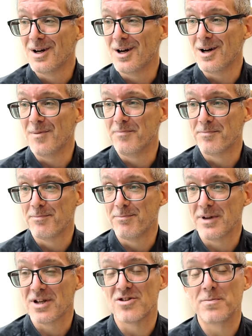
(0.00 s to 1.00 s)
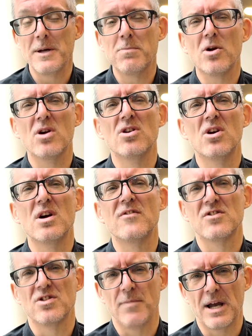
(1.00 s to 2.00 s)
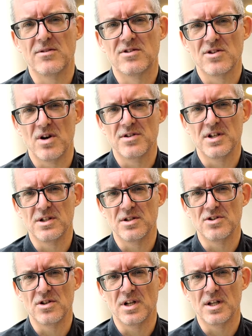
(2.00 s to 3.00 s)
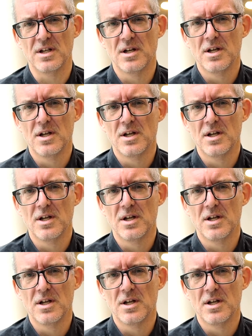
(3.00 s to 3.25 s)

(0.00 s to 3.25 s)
Um, because people are nervous about starting the journey.